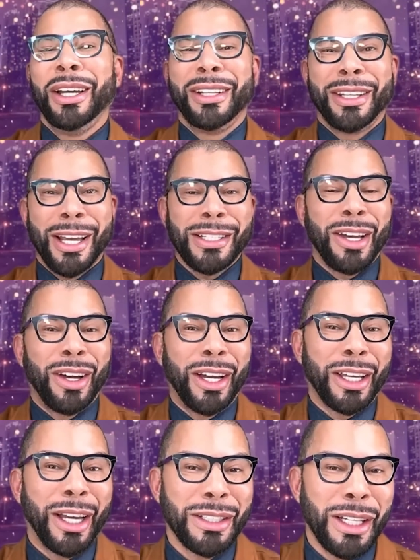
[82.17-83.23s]
and that's how I
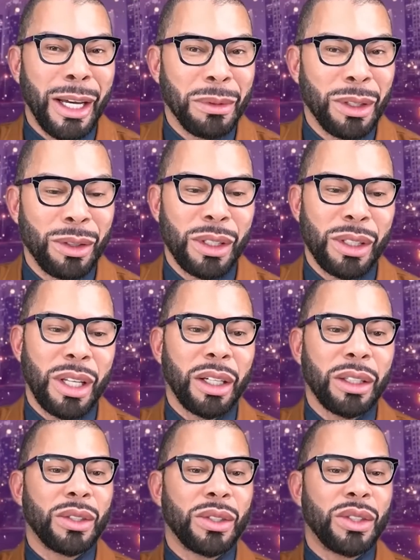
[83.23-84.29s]
got tapped to do this
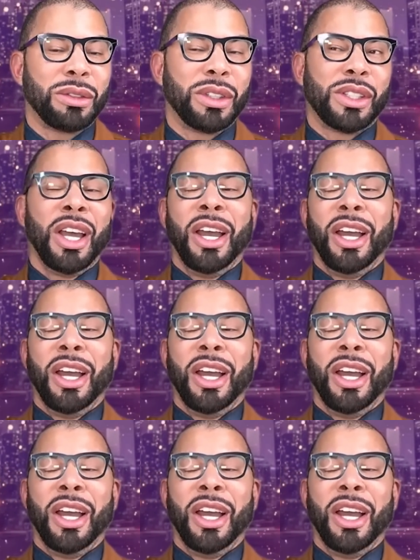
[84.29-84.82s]
docu series.